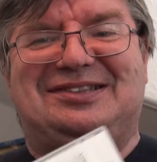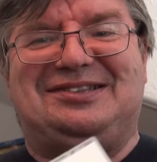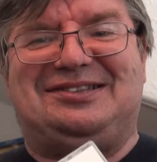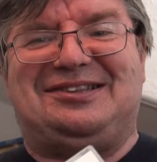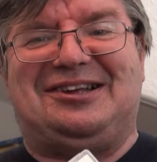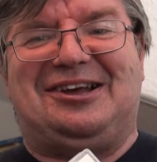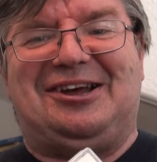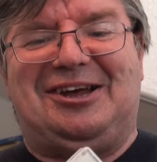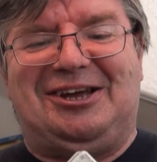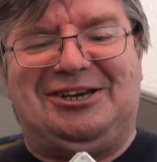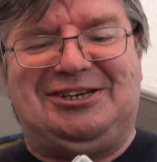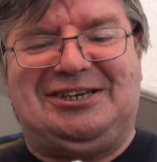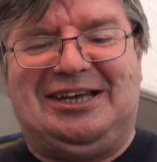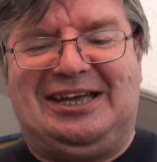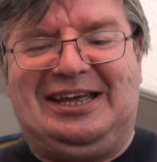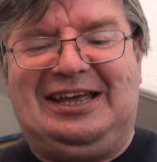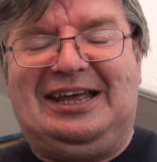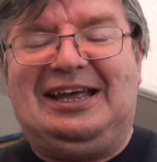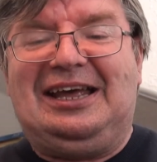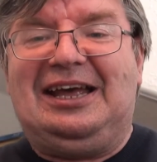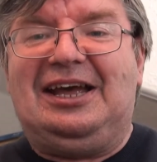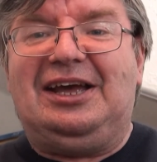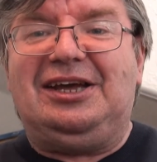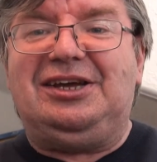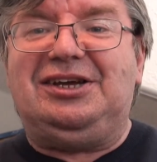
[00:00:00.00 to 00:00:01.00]
sound.
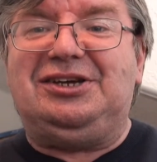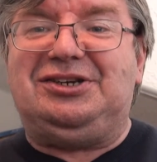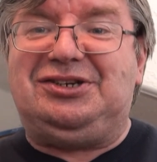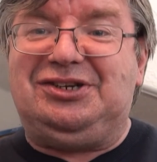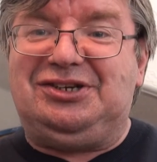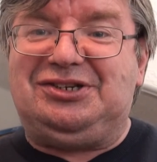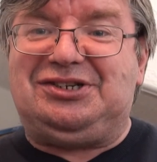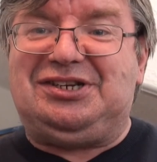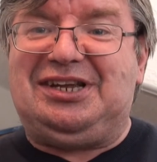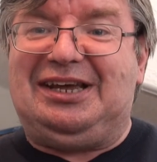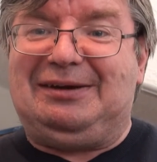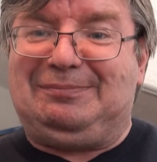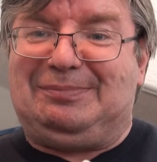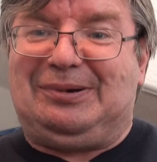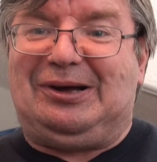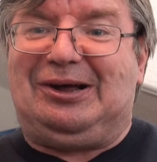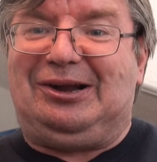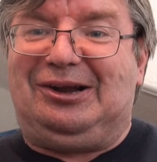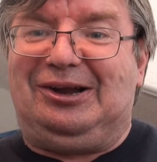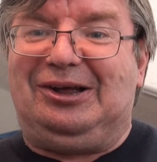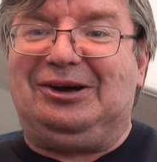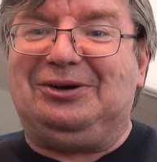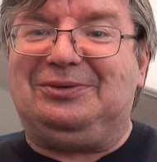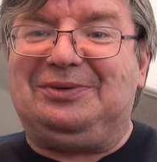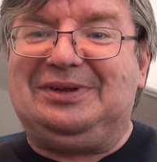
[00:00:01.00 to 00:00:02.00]
You do take
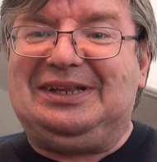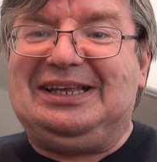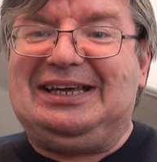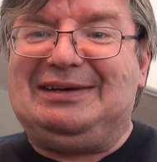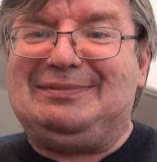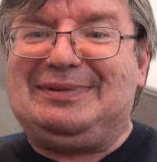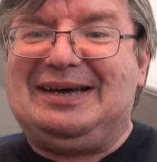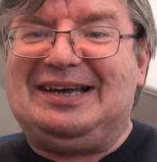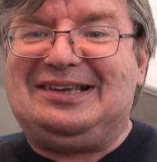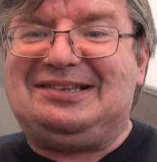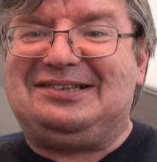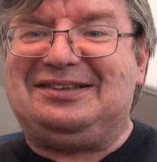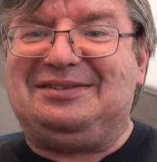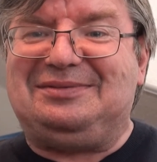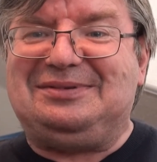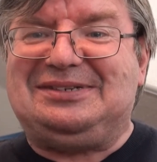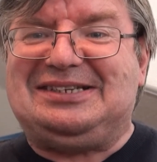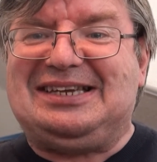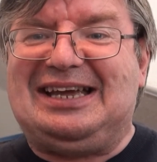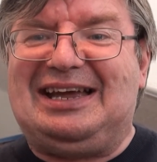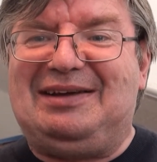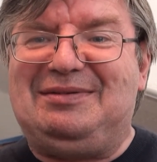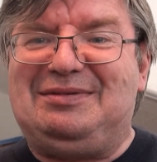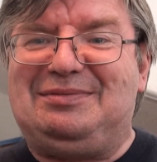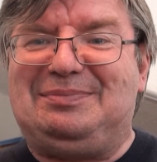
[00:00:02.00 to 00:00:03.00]
potluck with eBay
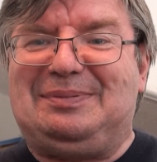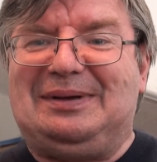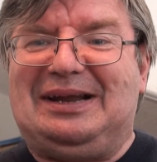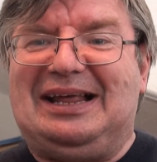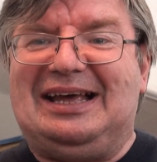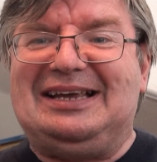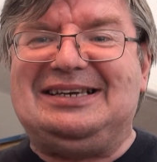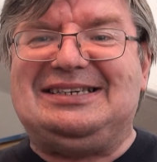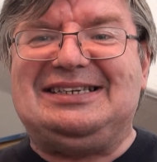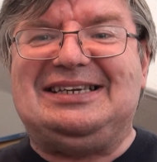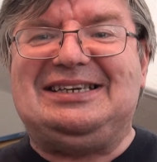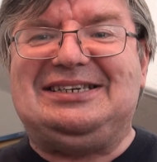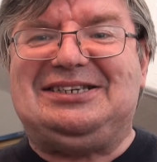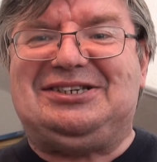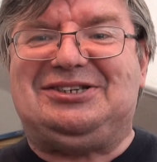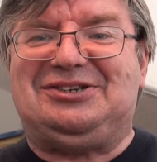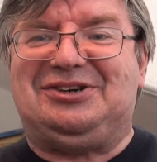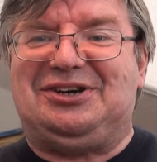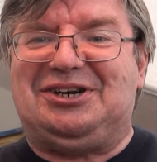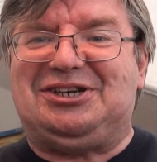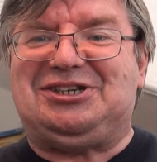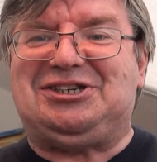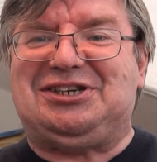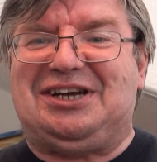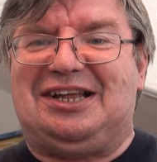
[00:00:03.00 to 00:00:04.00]
sometimes, but I did
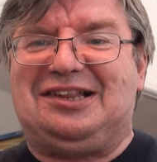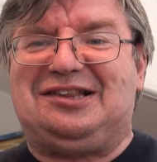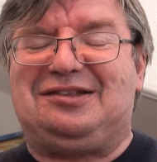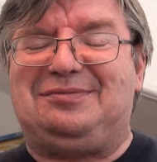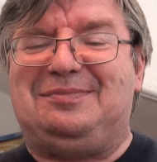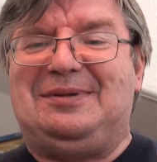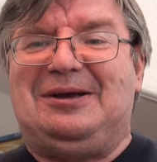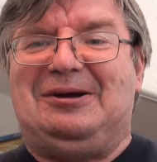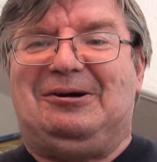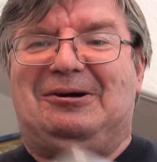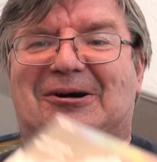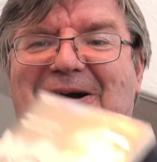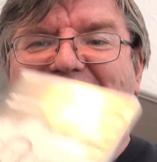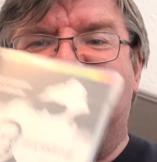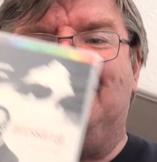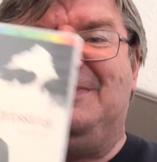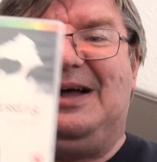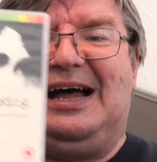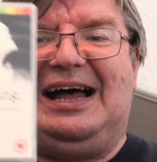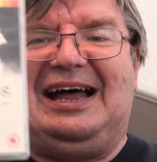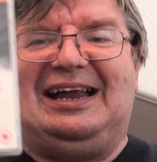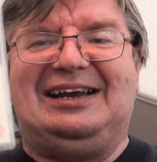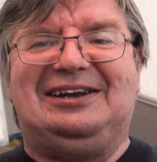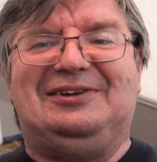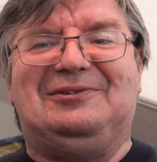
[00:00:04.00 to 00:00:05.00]
sort of chance my arm
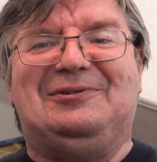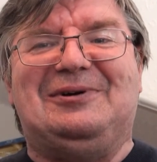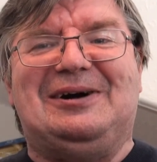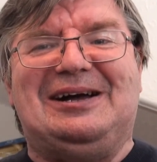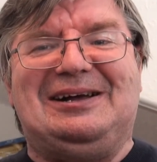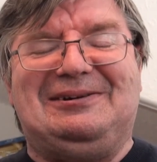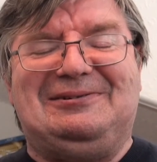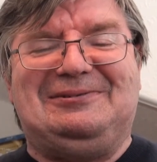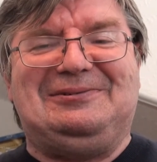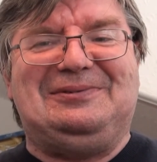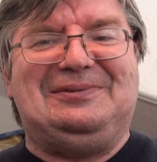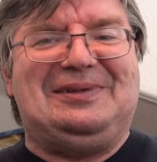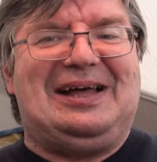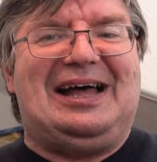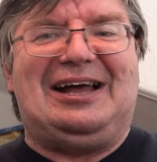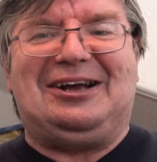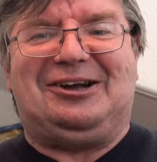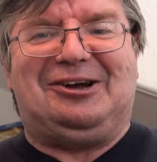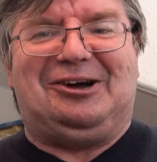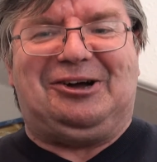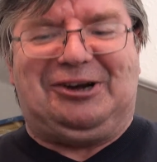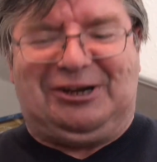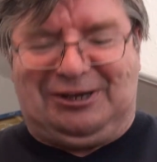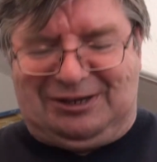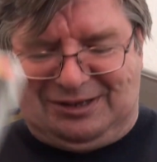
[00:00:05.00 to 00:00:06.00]
and I
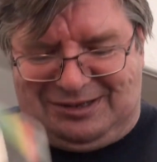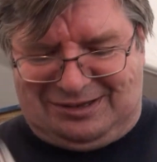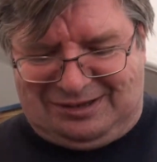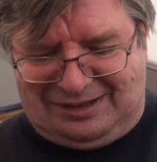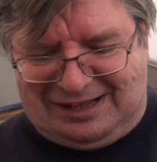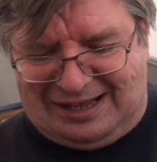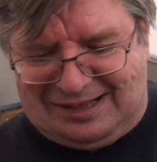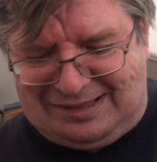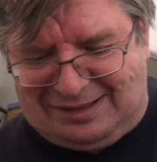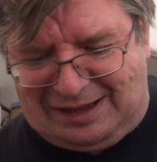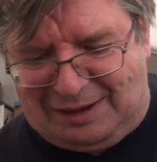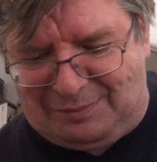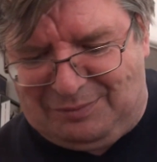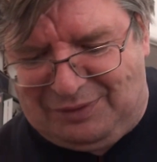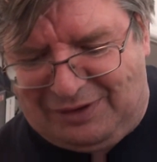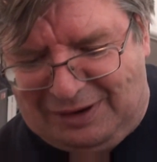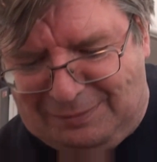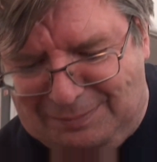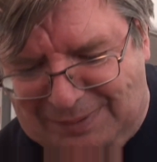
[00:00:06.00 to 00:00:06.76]
got it. So I'm very